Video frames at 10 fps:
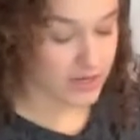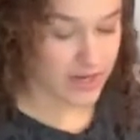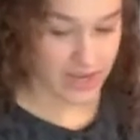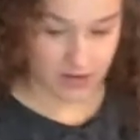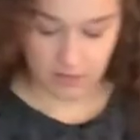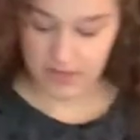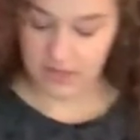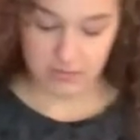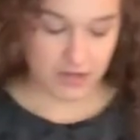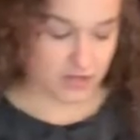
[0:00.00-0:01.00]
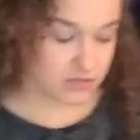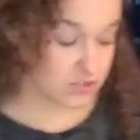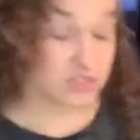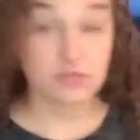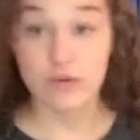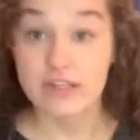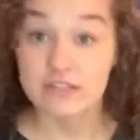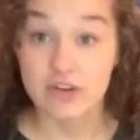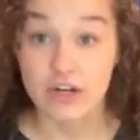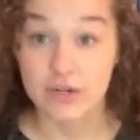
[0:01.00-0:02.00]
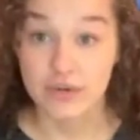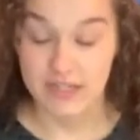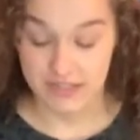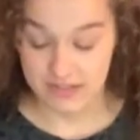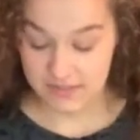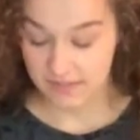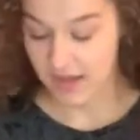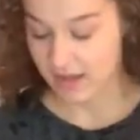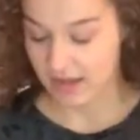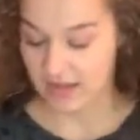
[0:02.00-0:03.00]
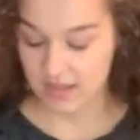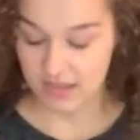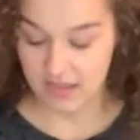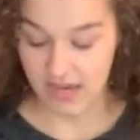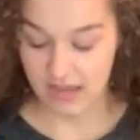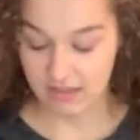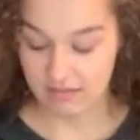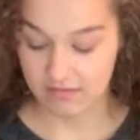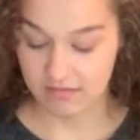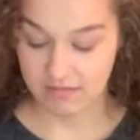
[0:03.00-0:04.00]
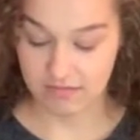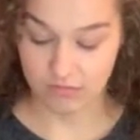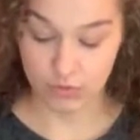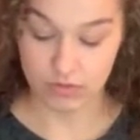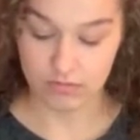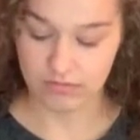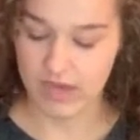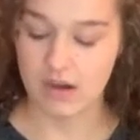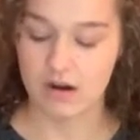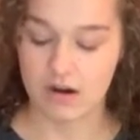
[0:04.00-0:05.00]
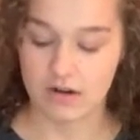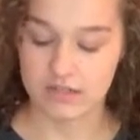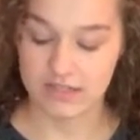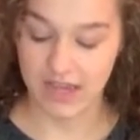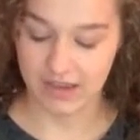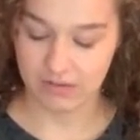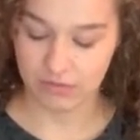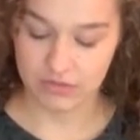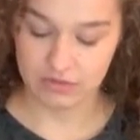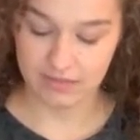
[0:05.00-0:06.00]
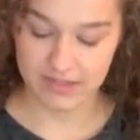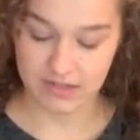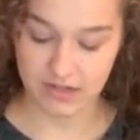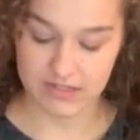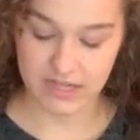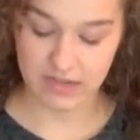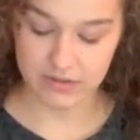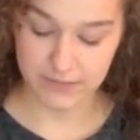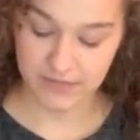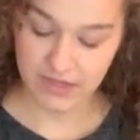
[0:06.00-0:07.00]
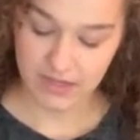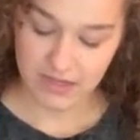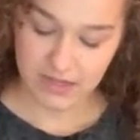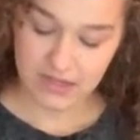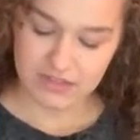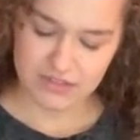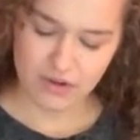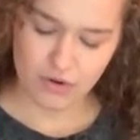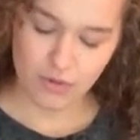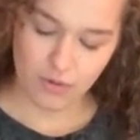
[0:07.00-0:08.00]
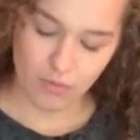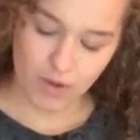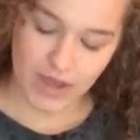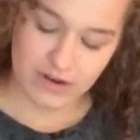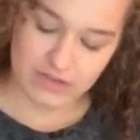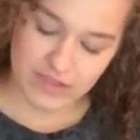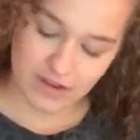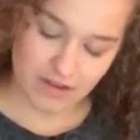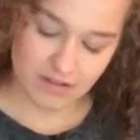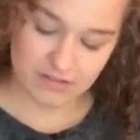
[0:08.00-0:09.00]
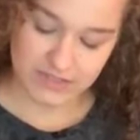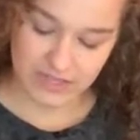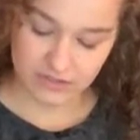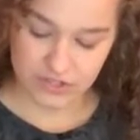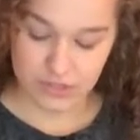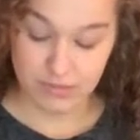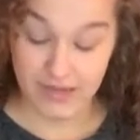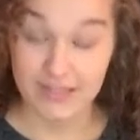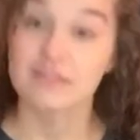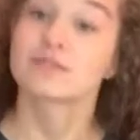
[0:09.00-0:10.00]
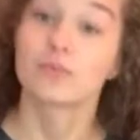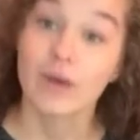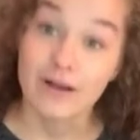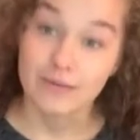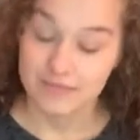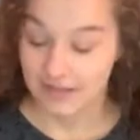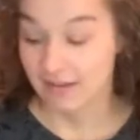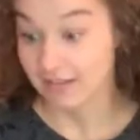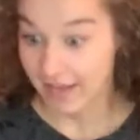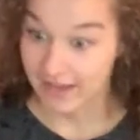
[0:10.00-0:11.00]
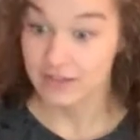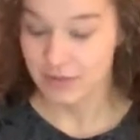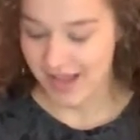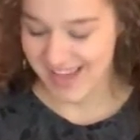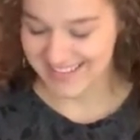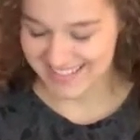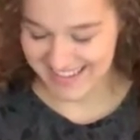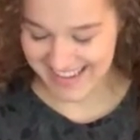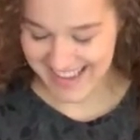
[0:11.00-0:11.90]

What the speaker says: to add our peanut butter, just the rest of our ingredients, and then that will make our snack once we blend it all together. So why are they called energy bites? Well, glad you asked.